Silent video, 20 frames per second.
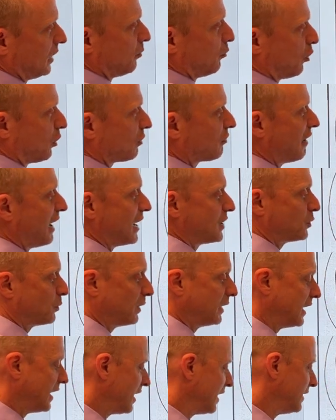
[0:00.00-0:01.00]
more gradual
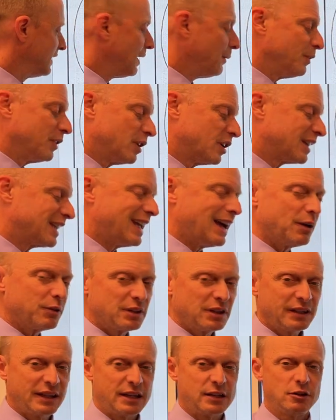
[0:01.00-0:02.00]
here, and then we're going to
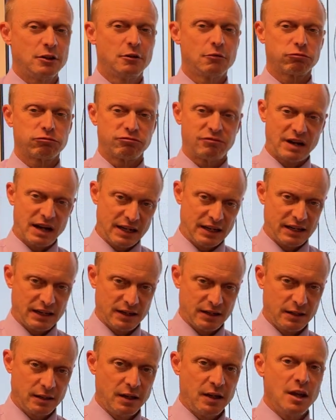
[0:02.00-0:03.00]
calculate gradient
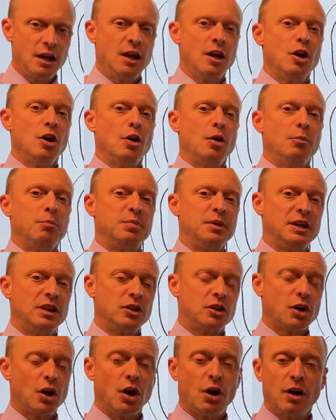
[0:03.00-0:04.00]

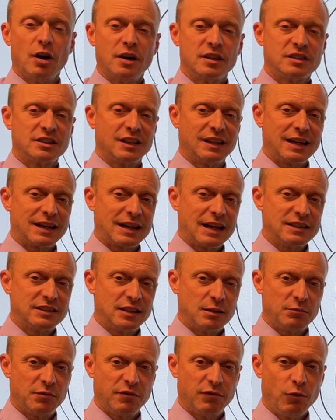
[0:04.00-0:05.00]
because, like I
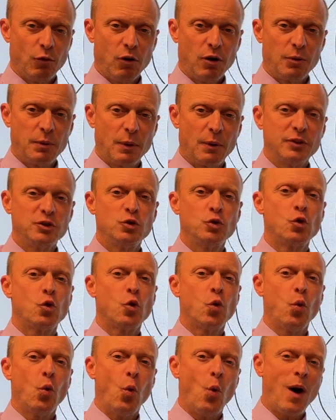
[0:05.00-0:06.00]
said before, we want to
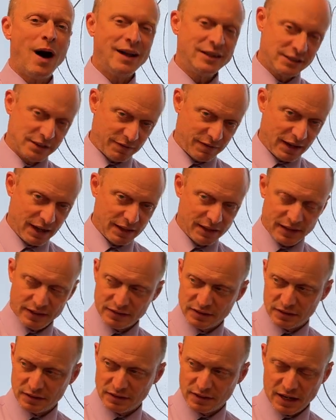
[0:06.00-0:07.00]
quantify things
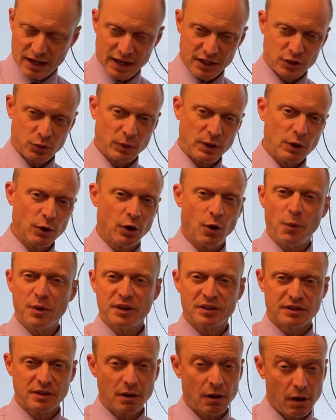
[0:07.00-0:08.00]
in science. We don't want
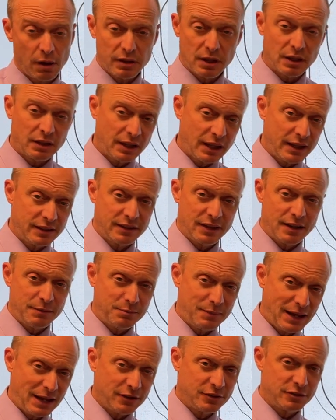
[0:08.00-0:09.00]
to say, oh, that
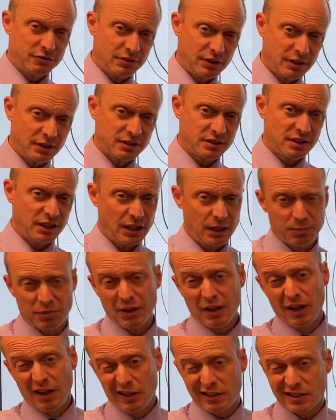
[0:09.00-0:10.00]
mountain's really steep.
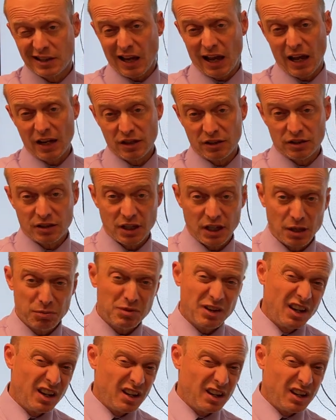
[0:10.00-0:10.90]
It's kind of steep.